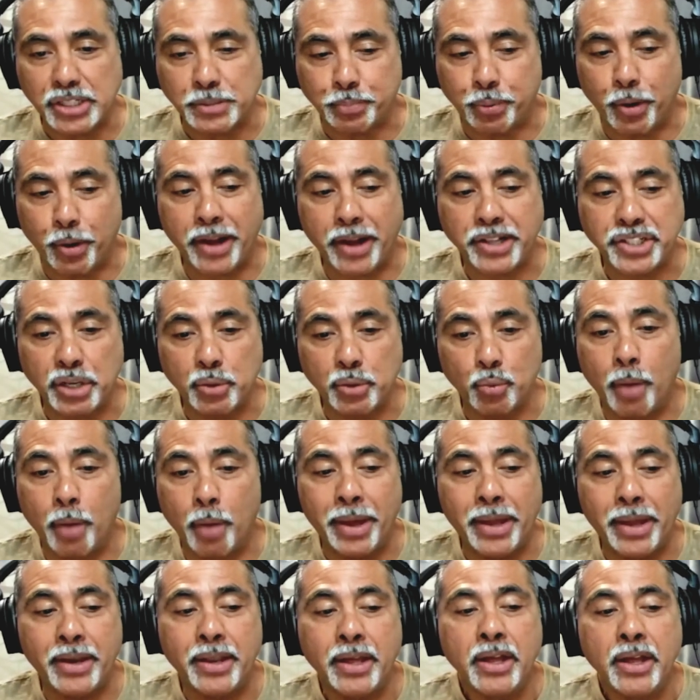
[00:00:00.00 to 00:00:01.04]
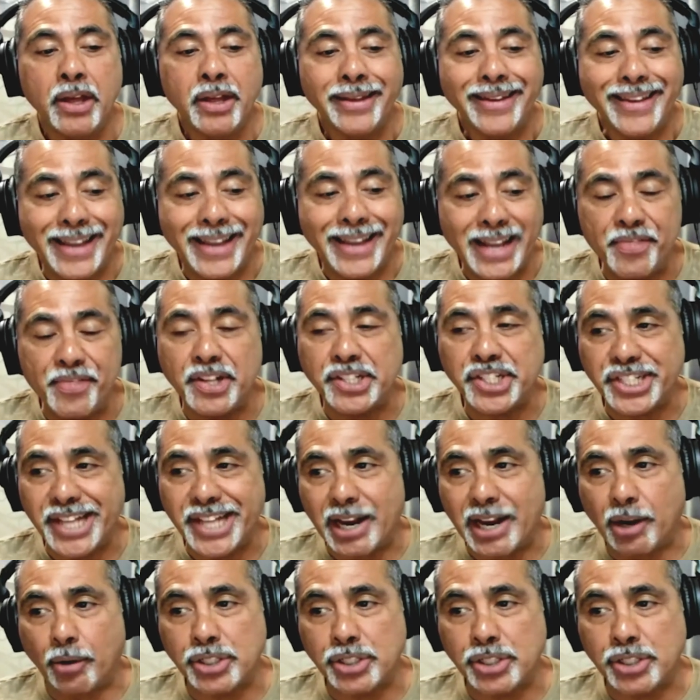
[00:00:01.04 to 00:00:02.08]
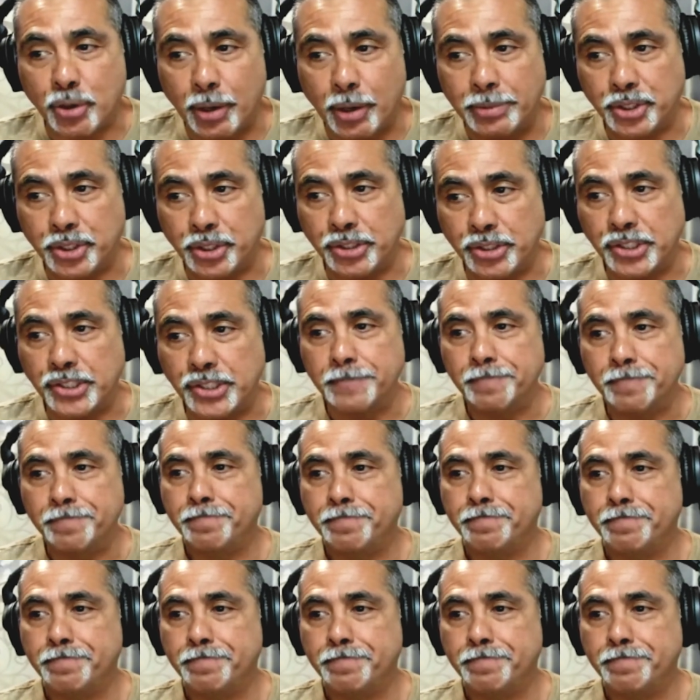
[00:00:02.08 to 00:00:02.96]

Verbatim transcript: this Protestant woman, in the sacred scriptures.